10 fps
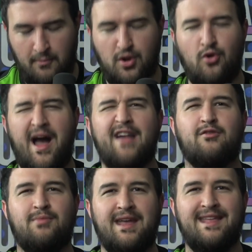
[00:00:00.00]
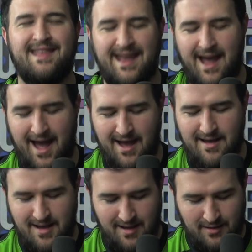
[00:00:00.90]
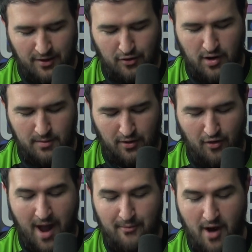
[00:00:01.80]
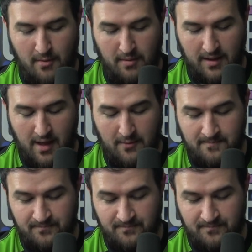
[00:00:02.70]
A Blue Eyes would be the cream of the crop, probably, though.